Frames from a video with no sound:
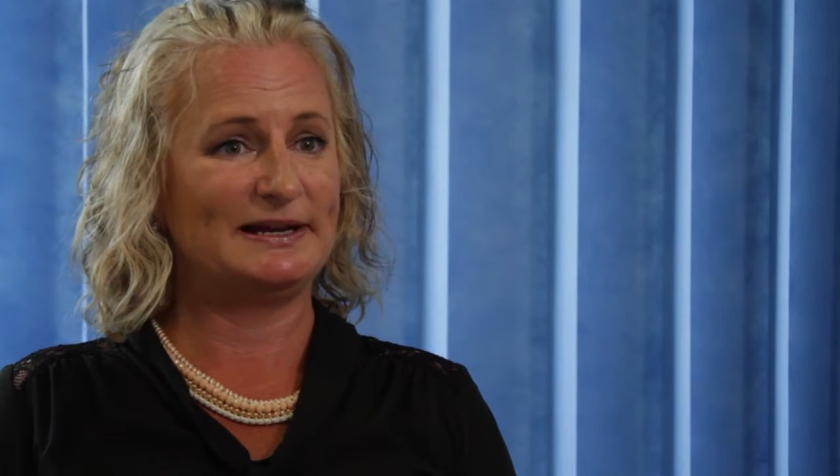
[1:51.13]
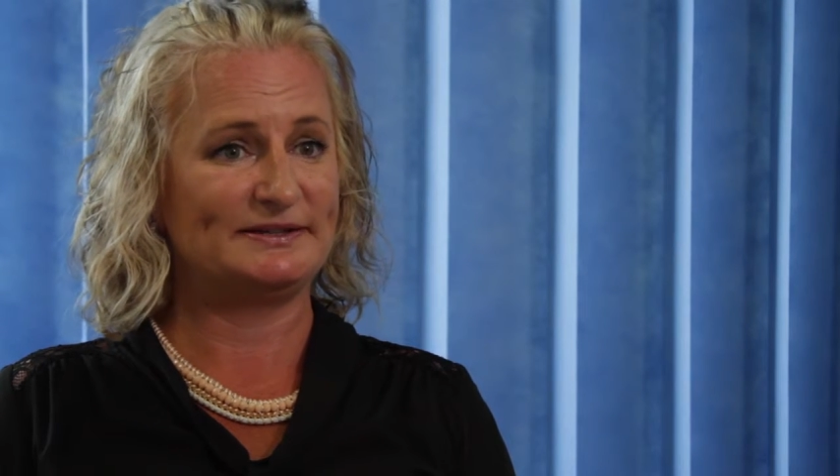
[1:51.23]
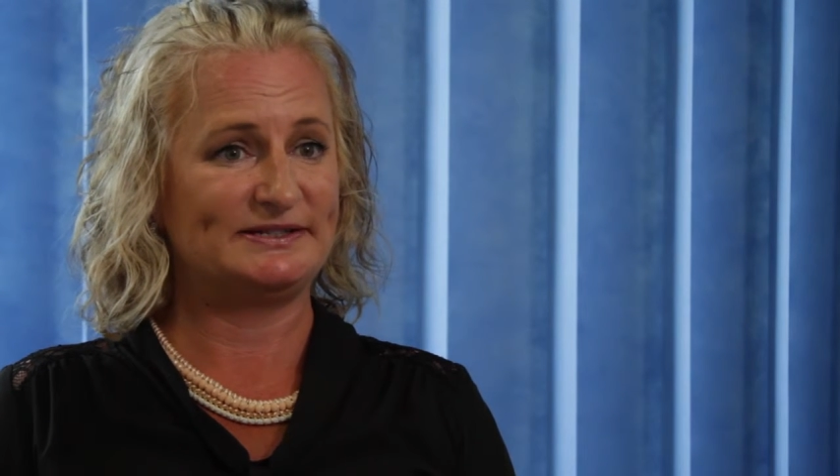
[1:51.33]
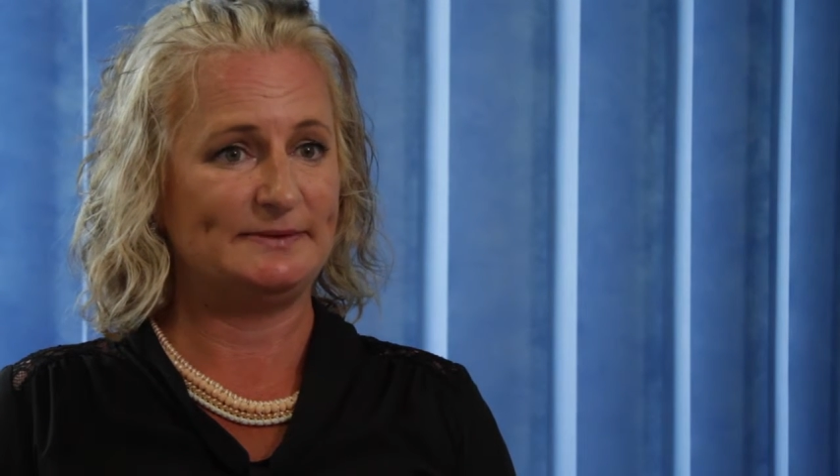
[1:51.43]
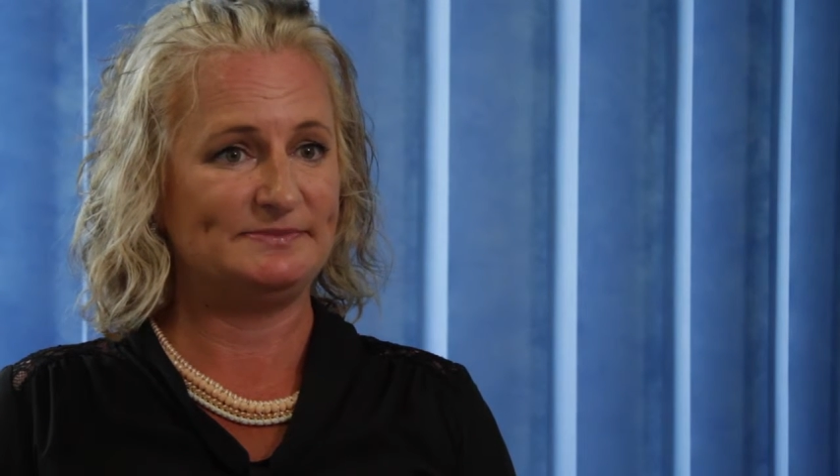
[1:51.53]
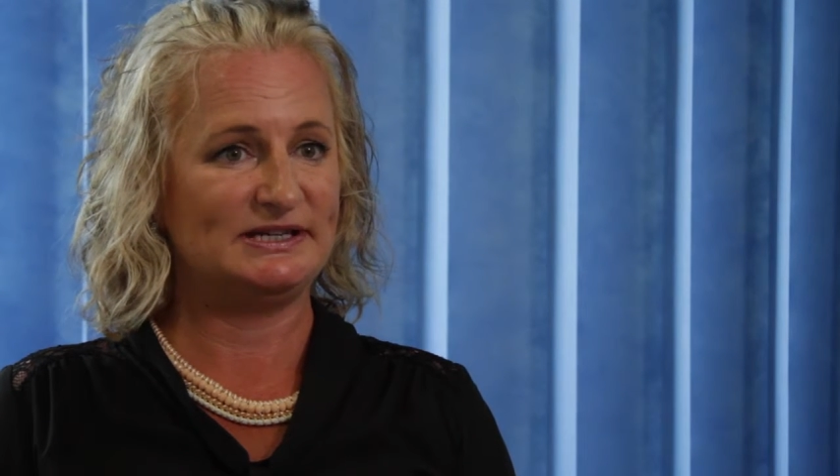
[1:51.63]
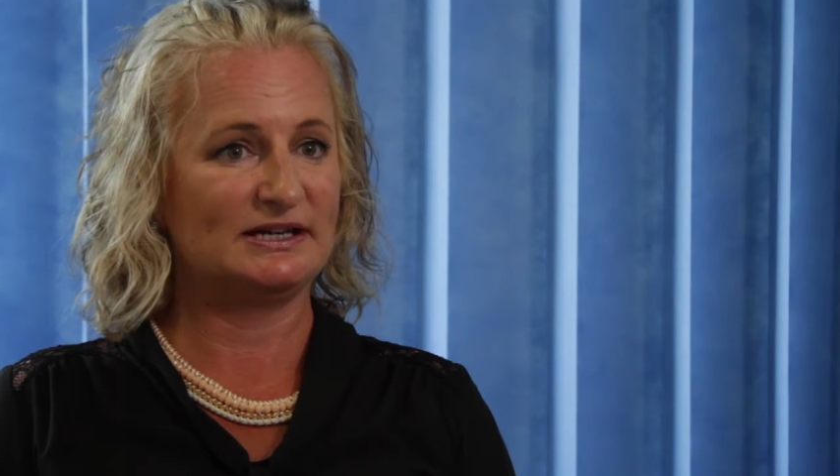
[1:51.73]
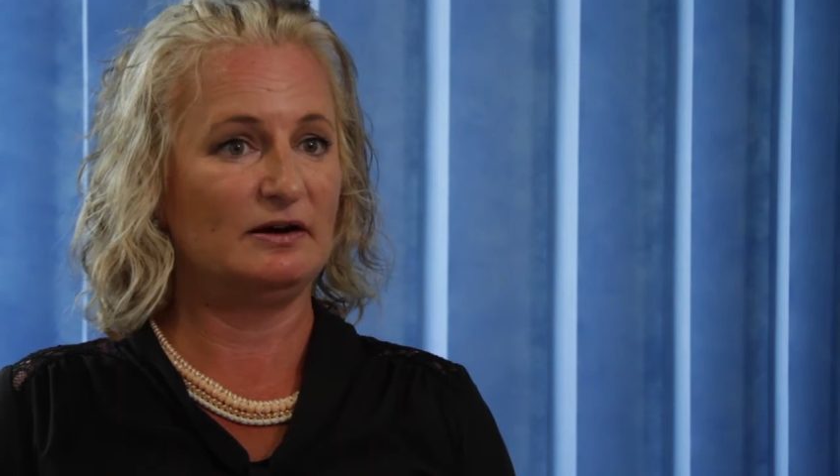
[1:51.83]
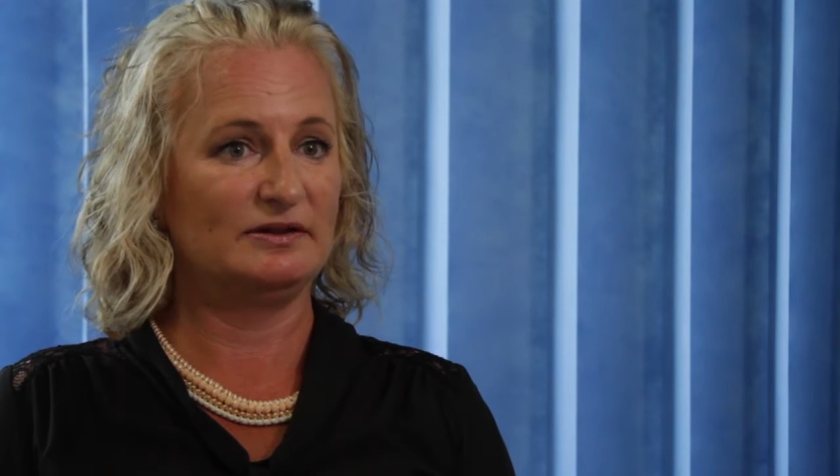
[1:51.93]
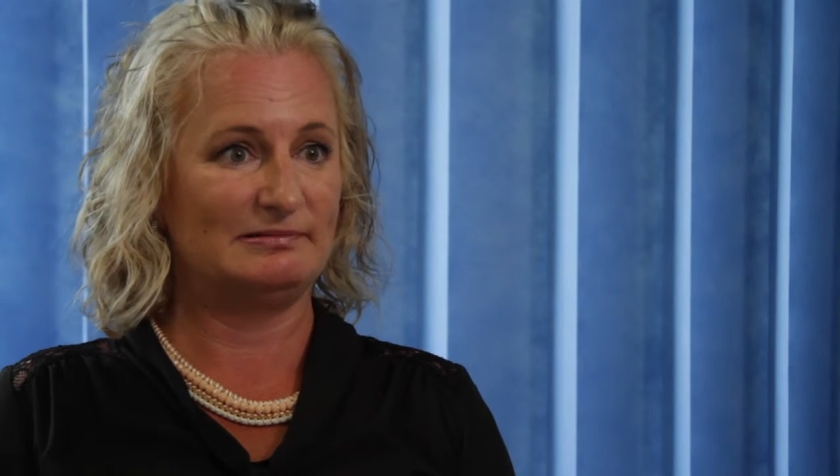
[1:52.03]
septic
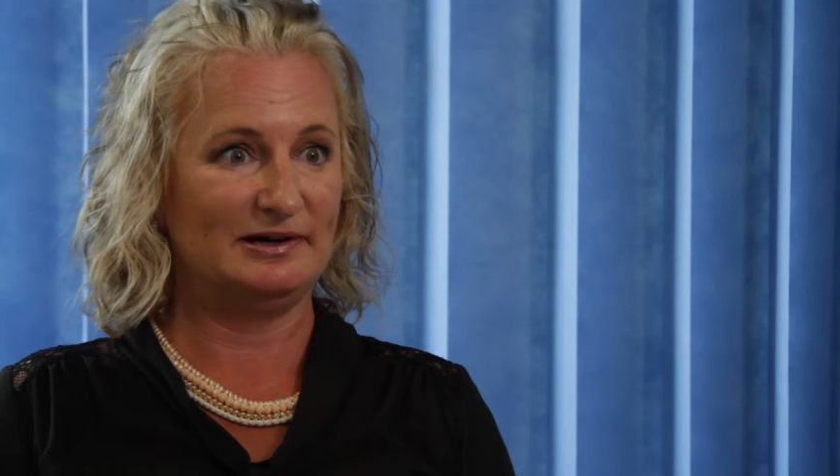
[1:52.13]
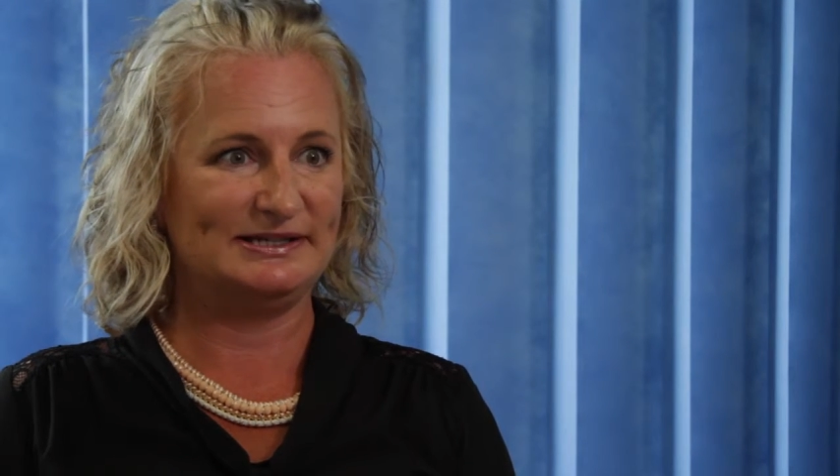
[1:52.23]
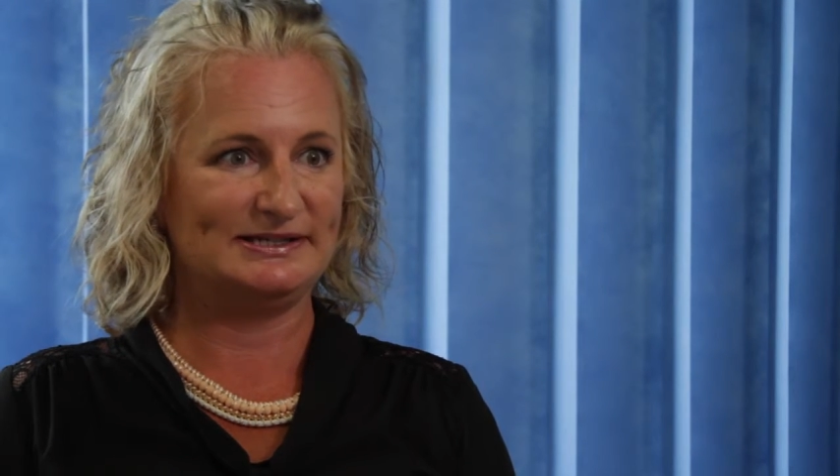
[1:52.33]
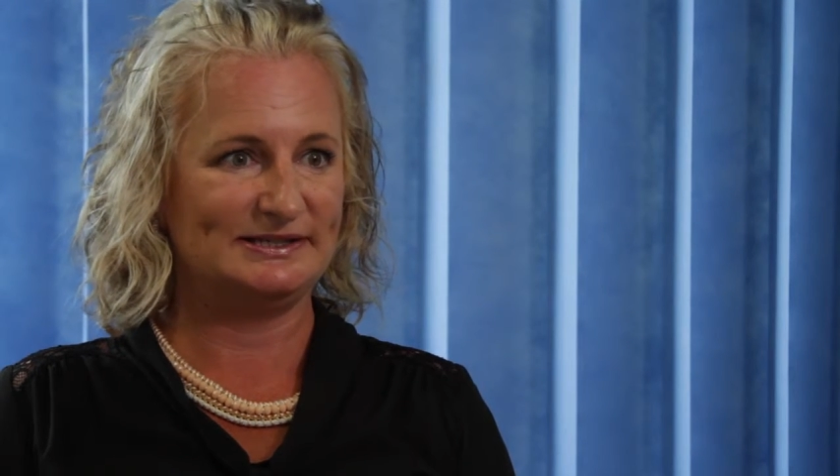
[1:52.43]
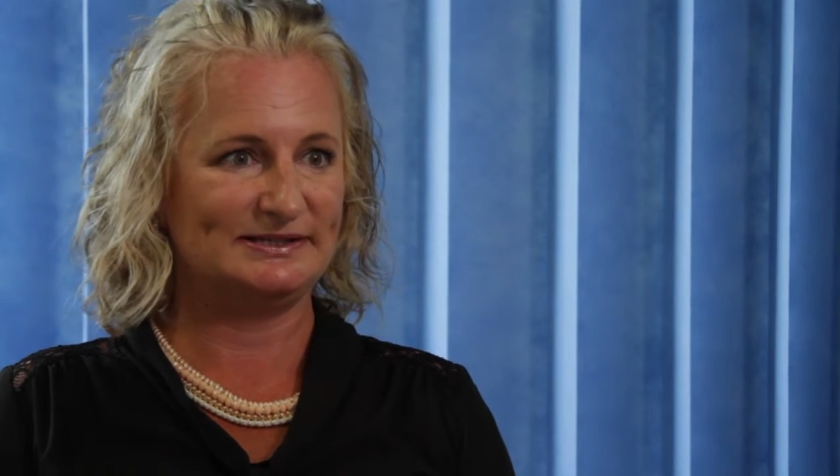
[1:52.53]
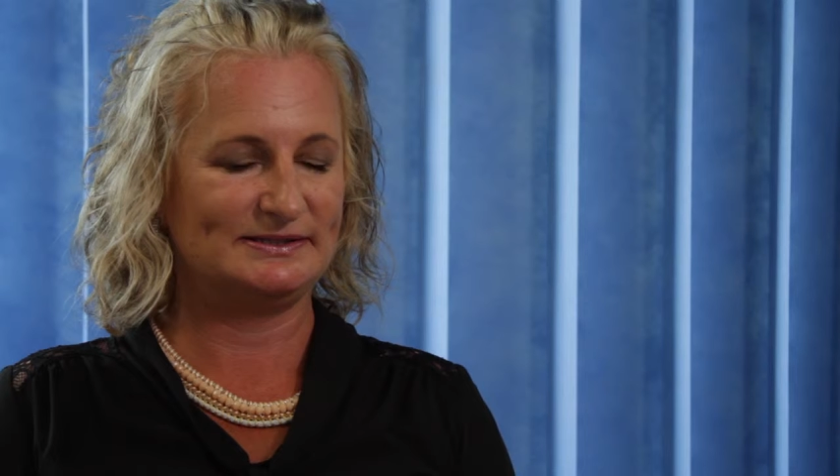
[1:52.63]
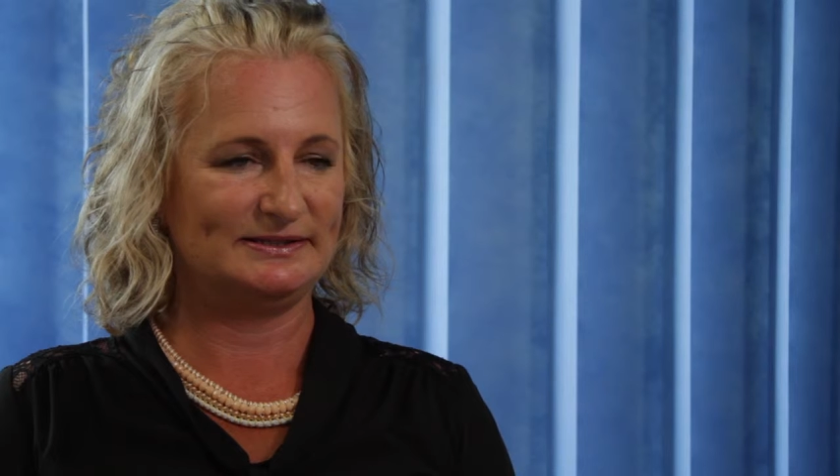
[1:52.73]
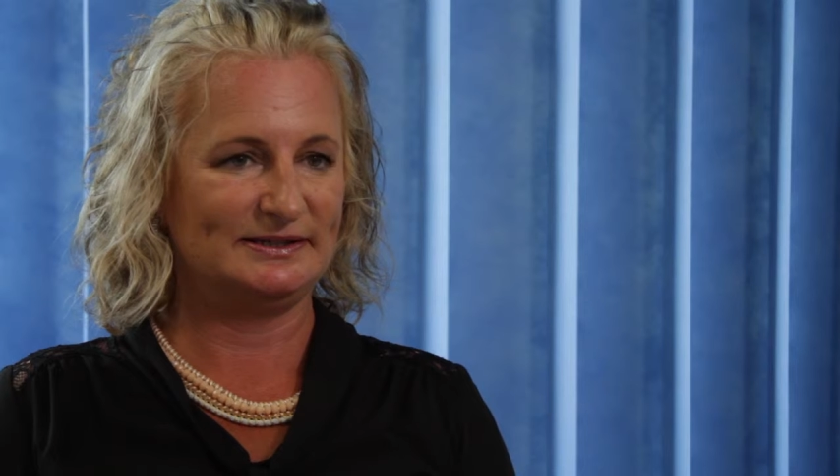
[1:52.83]
arthritis,